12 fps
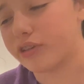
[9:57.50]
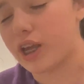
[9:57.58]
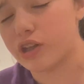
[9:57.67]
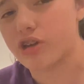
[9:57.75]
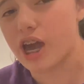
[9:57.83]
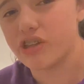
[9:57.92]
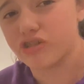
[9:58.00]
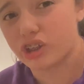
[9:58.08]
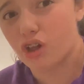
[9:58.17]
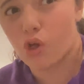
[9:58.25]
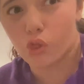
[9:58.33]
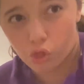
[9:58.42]
they change,
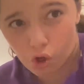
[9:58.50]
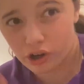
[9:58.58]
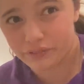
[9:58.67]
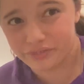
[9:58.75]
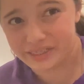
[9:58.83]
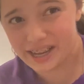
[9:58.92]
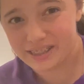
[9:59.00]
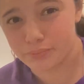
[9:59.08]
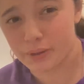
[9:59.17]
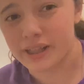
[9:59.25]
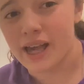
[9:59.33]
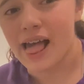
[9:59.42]
like, a lot of things,
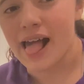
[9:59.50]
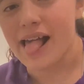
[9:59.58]
but